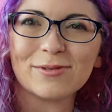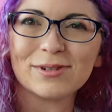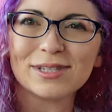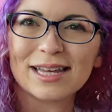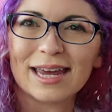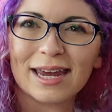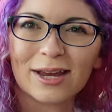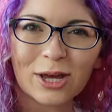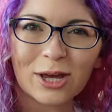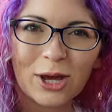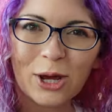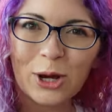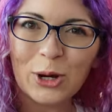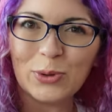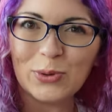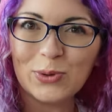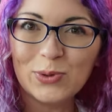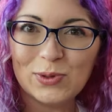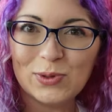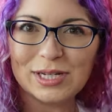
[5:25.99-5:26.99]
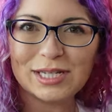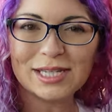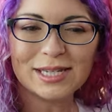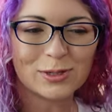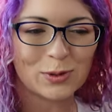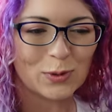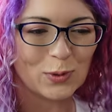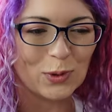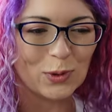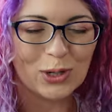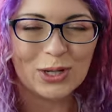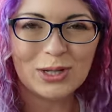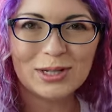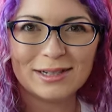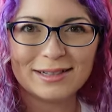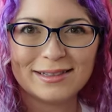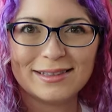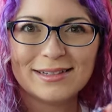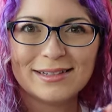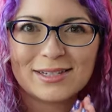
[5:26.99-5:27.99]
was like, ooh, this is
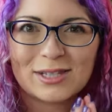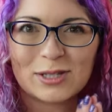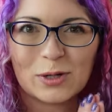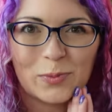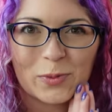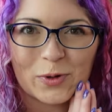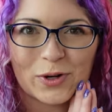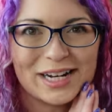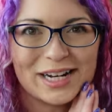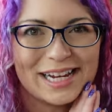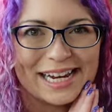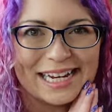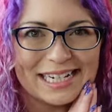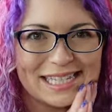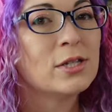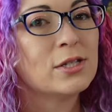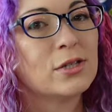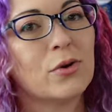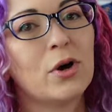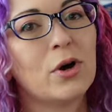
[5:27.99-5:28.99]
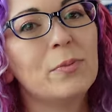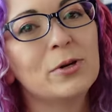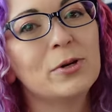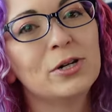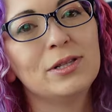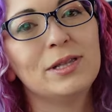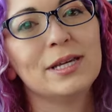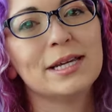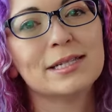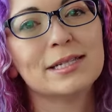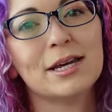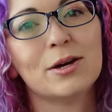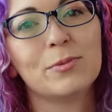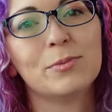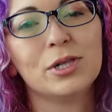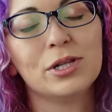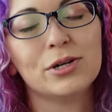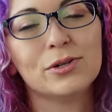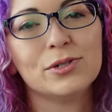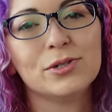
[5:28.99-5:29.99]
cool. Looks so pretty. So I'll put a link down
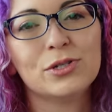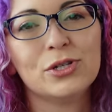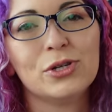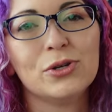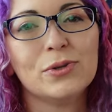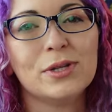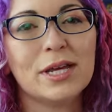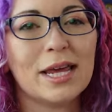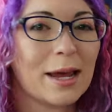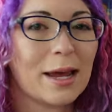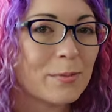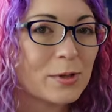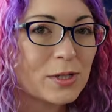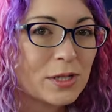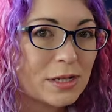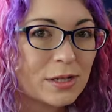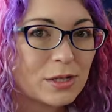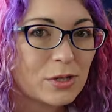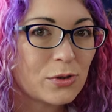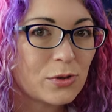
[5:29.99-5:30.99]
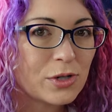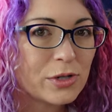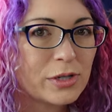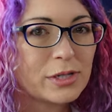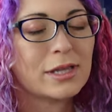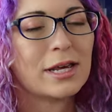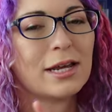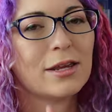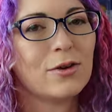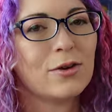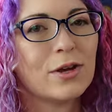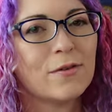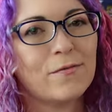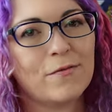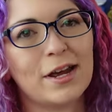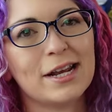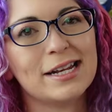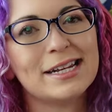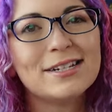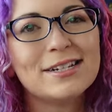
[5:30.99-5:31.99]
below to the Amazon store so that you can
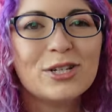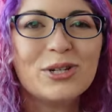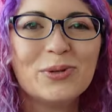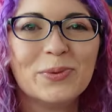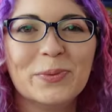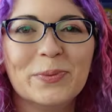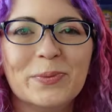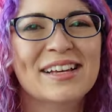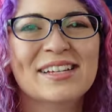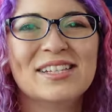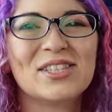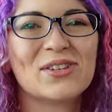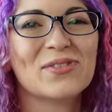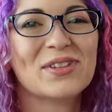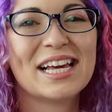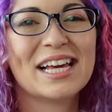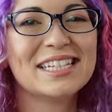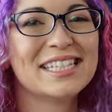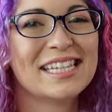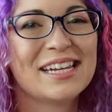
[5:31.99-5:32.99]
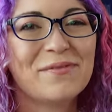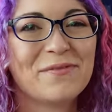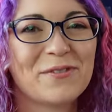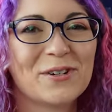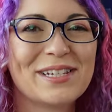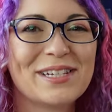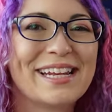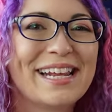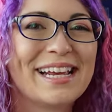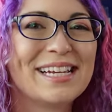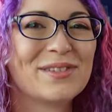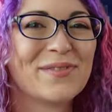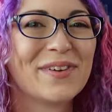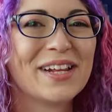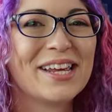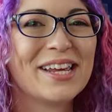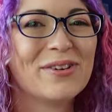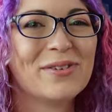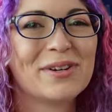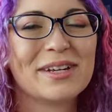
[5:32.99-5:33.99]
find it too. So that's it for today's
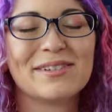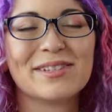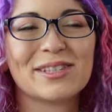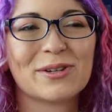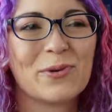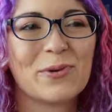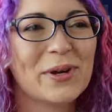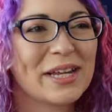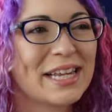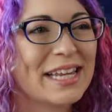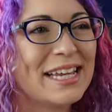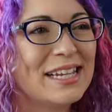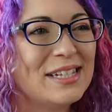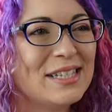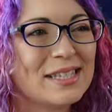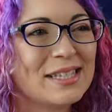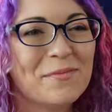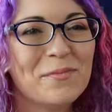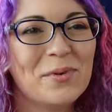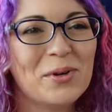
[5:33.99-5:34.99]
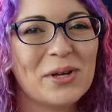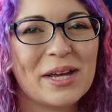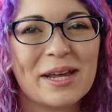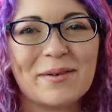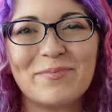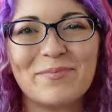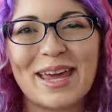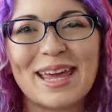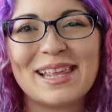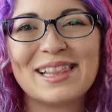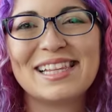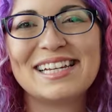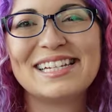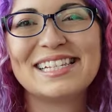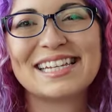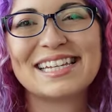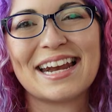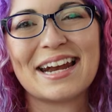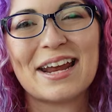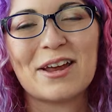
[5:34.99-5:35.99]
video. It is quick and simple and
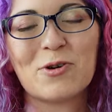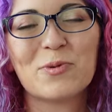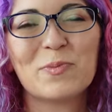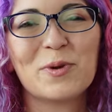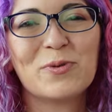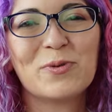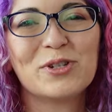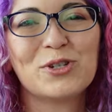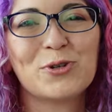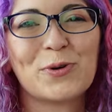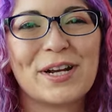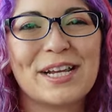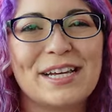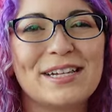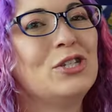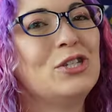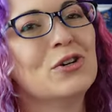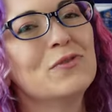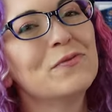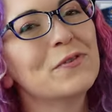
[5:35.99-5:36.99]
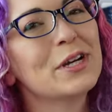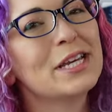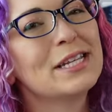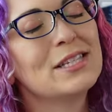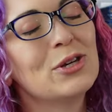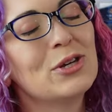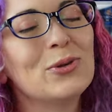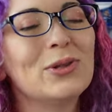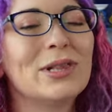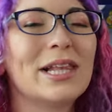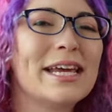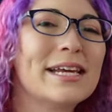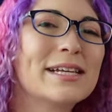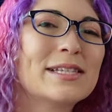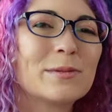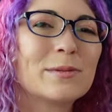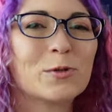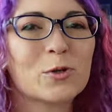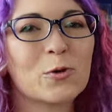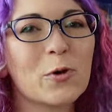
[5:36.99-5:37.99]
painless, and I hope you enjoyed it. Don't forget to like,
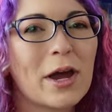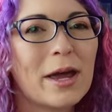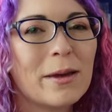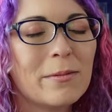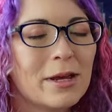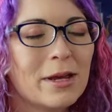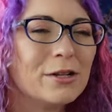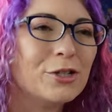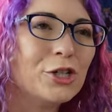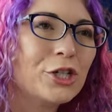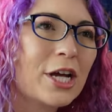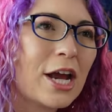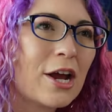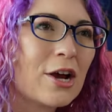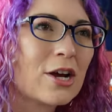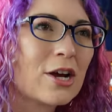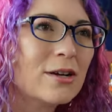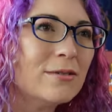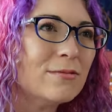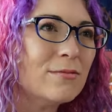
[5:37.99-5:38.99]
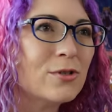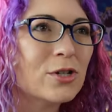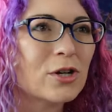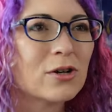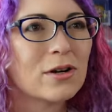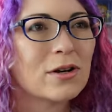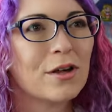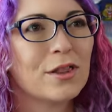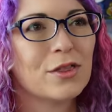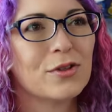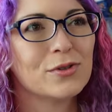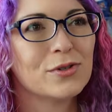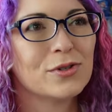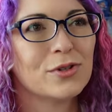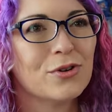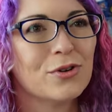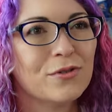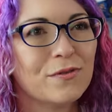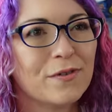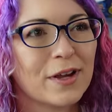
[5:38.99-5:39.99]
subscribe, and share, and turn on those
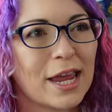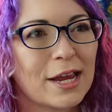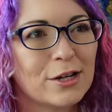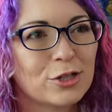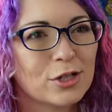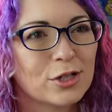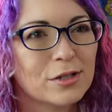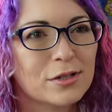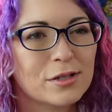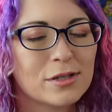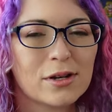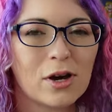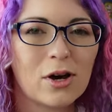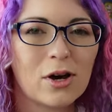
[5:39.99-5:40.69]
notifications,